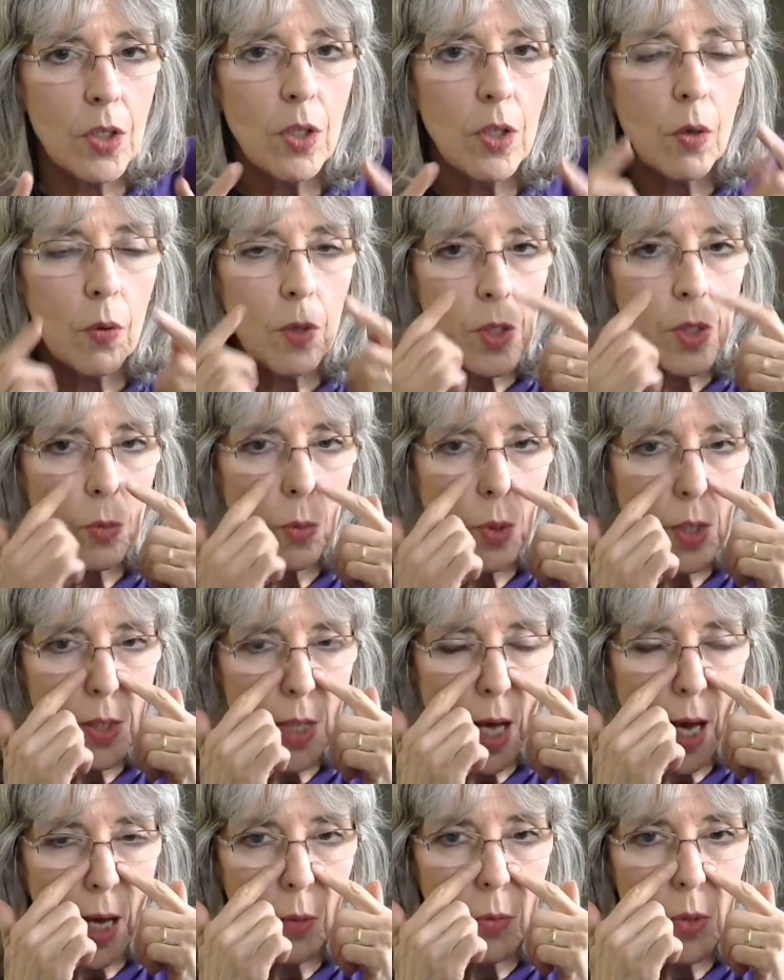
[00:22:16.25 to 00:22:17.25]
notice was
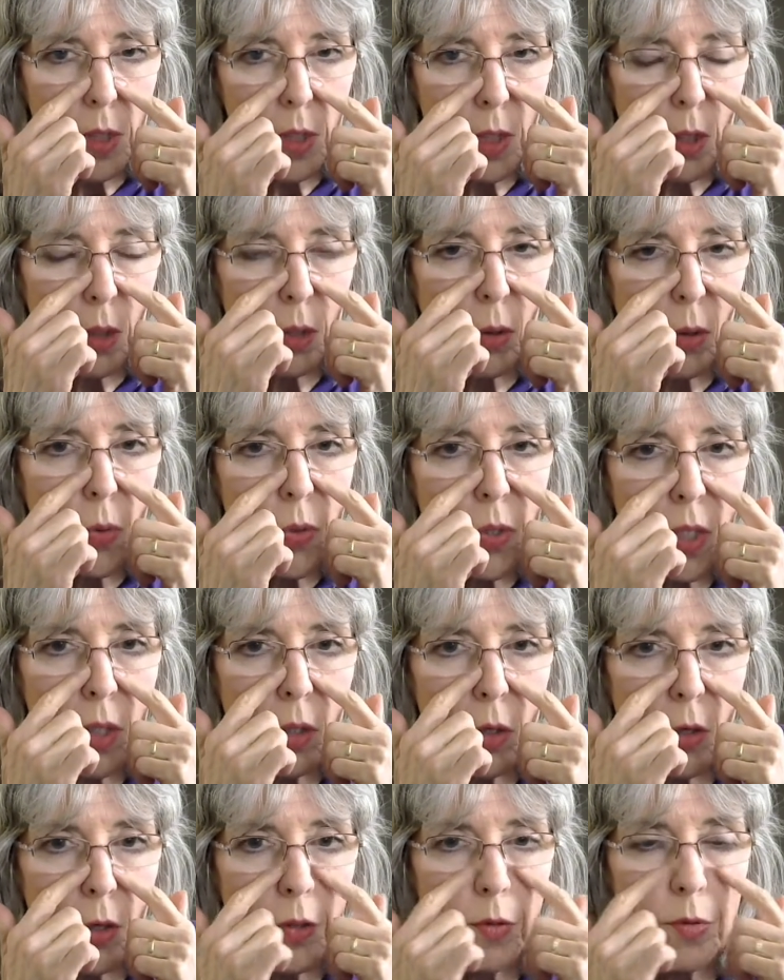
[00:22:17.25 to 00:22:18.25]
I was closing
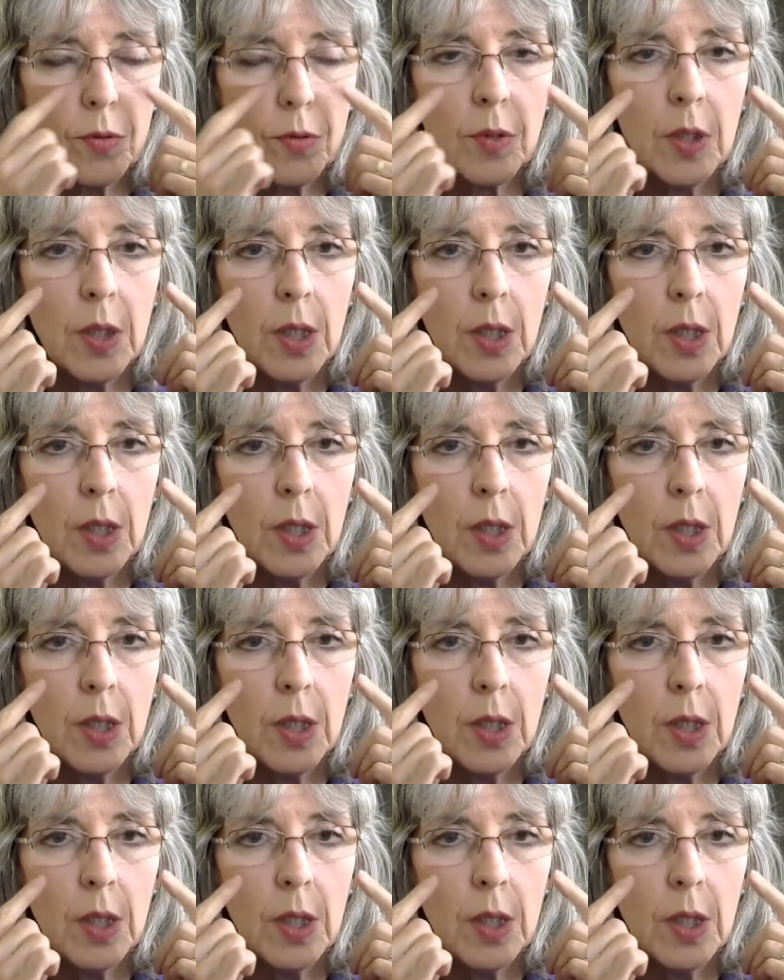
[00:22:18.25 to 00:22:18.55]
off